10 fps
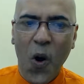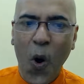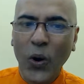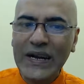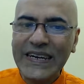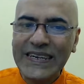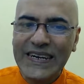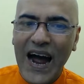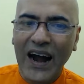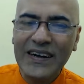hold
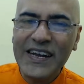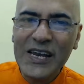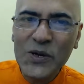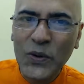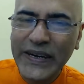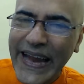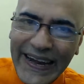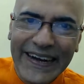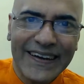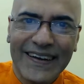it until you
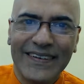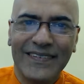get it.